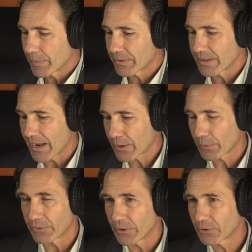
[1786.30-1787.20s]
about the
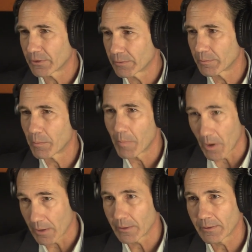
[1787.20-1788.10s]
acquisition
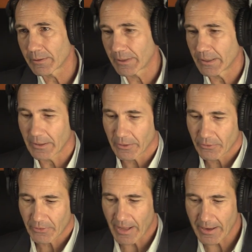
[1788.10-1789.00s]
model and
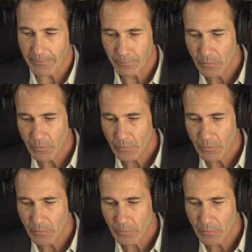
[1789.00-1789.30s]
it's that,